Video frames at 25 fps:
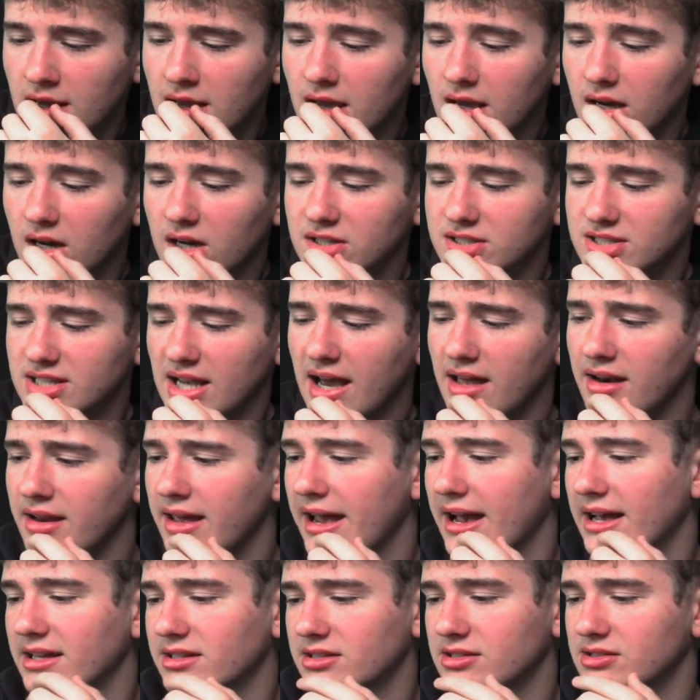Hassan
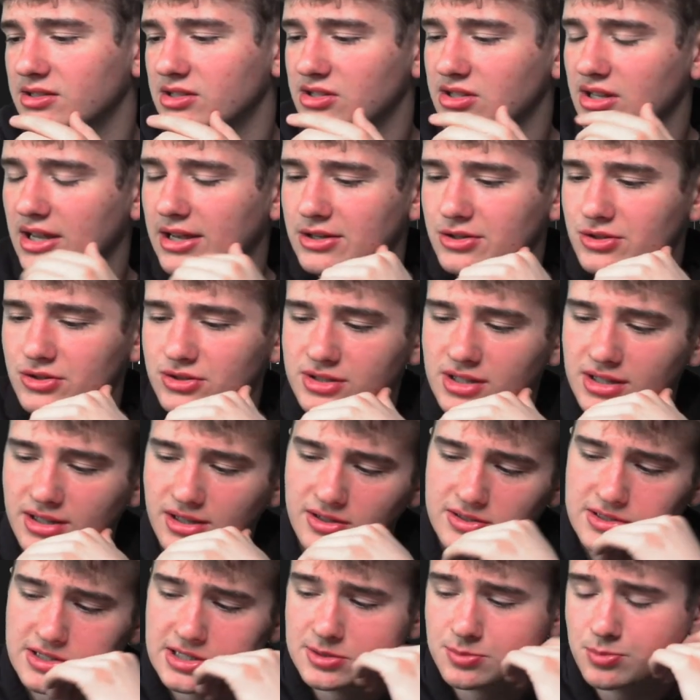Haskins is interesting
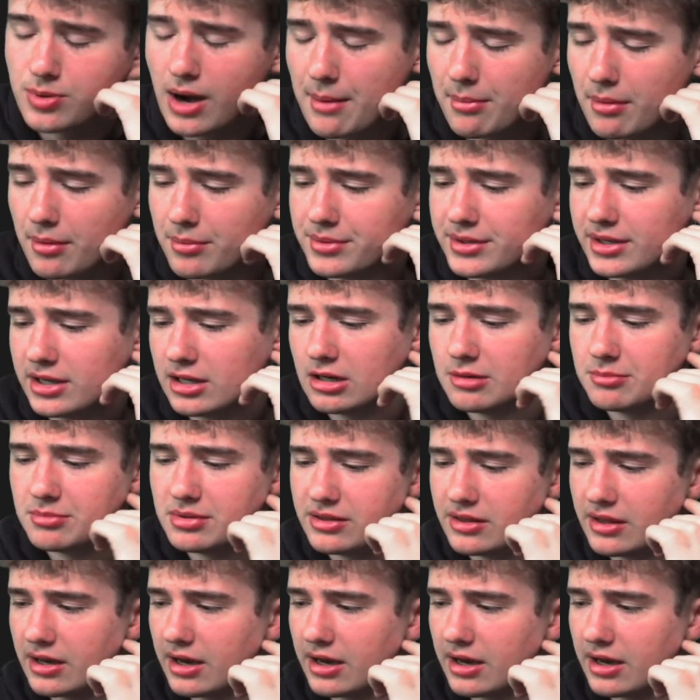because he's probably going to be the